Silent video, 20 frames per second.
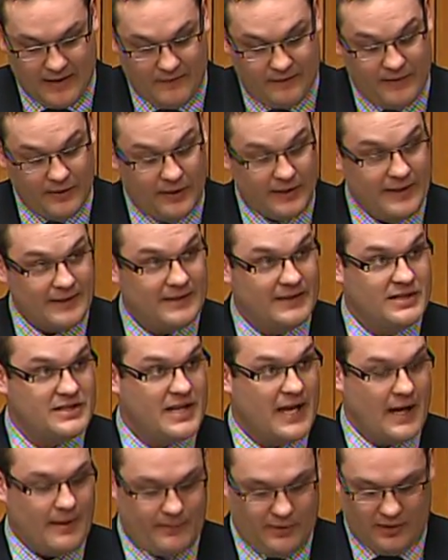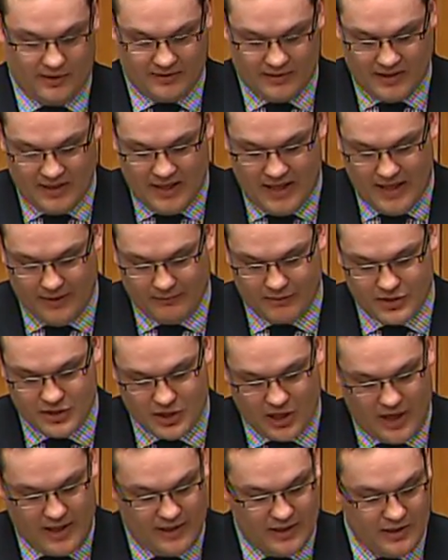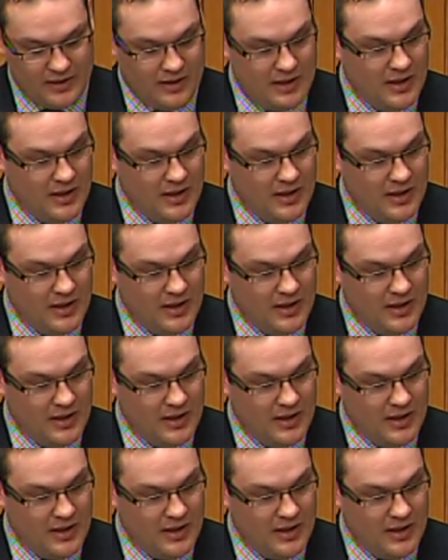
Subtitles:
affiliates and chapters in Regina,